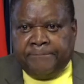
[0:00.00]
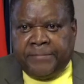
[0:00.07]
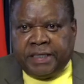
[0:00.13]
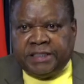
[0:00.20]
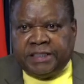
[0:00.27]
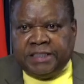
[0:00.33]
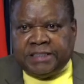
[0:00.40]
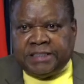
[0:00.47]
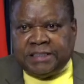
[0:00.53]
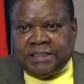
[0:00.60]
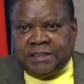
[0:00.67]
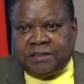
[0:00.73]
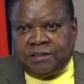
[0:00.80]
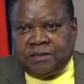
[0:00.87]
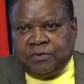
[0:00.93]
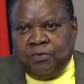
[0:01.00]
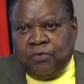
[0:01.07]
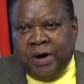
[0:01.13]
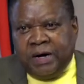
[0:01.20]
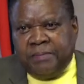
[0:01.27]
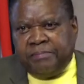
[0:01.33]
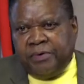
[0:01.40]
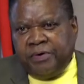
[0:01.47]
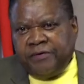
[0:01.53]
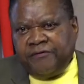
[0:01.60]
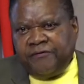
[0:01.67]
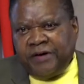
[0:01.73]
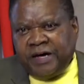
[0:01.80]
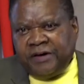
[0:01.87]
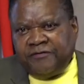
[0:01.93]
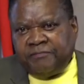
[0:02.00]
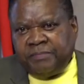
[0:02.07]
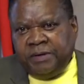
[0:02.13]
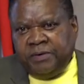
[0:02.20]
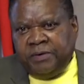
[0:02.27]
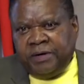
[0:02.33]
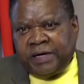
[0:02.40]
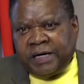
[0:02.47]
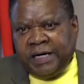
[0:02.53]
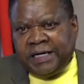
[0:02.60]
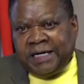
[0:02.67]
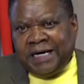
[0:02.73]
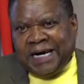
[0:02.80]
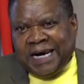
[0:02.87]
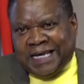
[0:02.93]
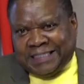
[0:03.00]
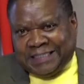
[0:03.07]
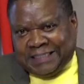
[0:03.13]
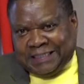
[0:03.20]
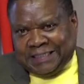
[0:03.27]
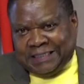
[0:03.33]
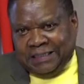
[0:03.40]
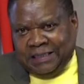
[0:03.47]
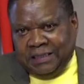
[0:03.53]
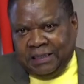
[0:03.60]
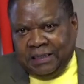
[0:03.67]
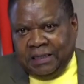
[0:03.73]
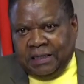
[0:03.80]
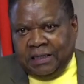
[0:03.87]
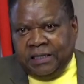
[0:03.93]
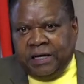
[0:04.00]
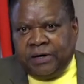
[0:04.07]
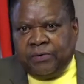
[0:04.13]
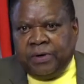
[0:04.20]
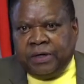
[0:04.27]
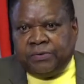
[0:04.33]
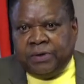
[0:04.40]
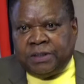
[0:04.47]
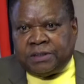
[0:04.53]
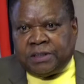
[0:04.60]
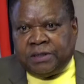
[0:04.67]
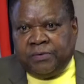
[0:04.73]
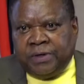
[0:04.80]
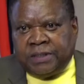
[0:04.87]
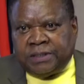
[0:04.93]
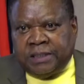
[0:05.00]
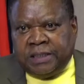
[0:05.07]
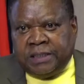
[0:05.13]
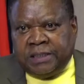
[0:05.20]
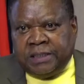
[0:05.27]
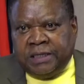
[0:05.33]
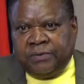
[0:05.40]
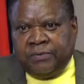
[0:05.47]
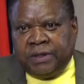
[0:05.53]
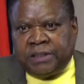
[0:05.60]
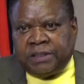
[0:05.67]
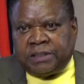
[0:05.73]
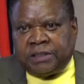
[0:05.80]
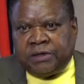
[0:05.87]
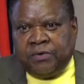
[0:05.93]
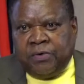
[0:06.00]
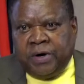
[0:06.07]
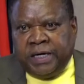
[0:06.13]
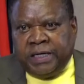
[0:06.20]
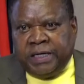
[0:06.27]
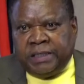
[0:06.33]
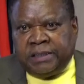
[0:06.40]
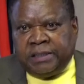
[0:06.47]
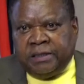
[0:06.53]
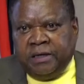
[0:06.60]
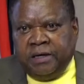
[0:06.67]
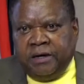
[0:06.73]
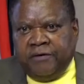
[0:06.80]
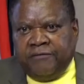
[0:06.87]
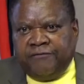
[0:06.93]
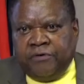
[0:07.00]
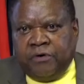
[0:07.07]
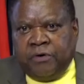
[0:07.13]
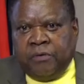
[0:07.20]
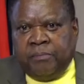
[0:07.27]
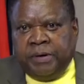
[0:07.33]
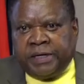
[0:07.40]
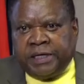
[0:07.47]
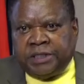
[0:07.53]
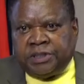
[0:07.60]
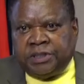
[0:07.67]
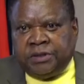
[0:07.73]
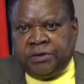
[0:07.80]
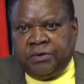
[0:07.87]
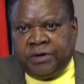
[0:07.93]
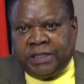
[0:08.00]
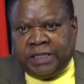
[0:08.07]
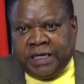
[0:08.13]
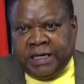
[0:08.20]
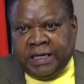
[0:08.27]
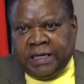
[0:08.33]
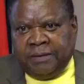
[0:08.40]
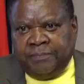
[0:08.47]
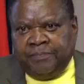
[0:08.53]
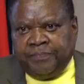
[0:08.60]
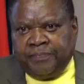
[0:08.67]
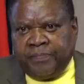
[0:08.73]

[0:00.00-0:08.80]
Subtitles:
but this is 1.5 billion rand less than what was requested and what is required for Operation Notlela.